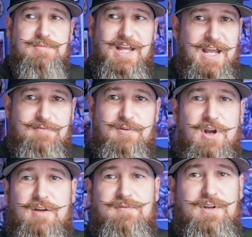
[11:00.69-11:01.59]
laugh or
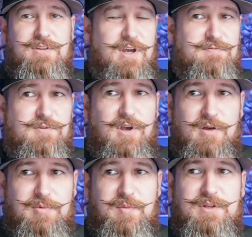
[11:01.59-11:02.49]
offering thoughtful
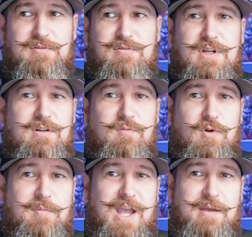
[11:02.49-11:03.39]
compliment or creating a
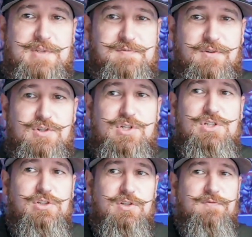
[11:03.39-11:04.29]
warm atmosphere. You
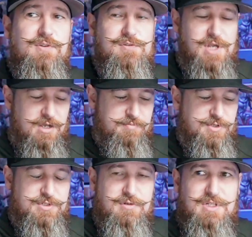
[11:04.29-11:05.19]
just look for those
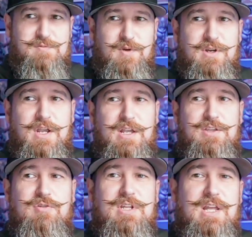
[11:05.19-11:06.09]
opportunities where
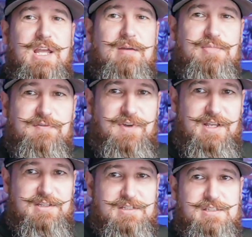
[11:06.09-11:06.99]
you can
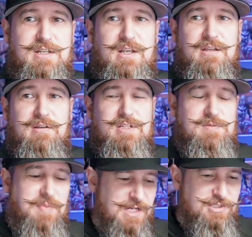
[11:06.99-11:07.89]
amplify this,
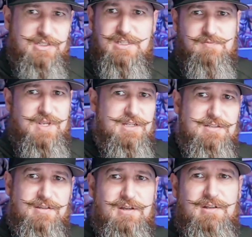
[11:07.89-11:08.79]
especially as we head
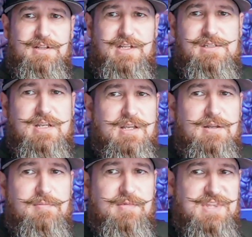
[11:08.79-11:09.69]
into the holidays.
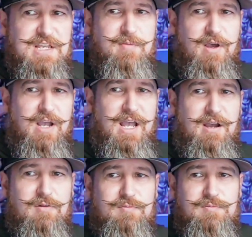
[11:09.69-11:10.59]
Think about
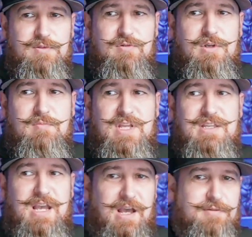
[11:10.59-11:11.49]
how you can
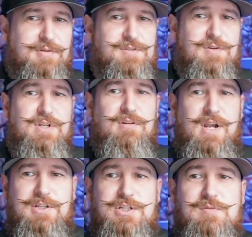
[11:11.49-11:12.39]
make gatherings or
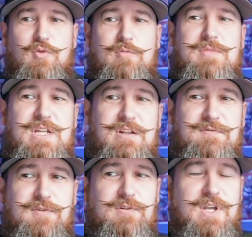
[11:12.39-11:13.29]
interactions more
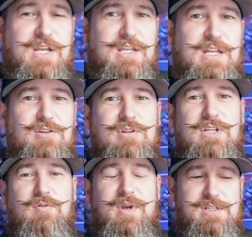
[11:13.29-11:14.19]
meaningful in
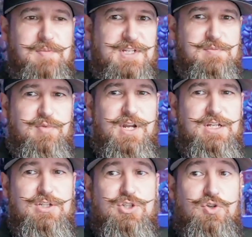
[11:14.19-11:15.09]
unique ways by
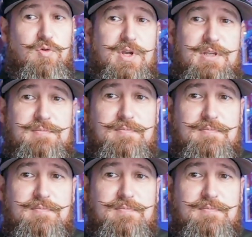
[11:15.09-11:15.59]
spreading joy.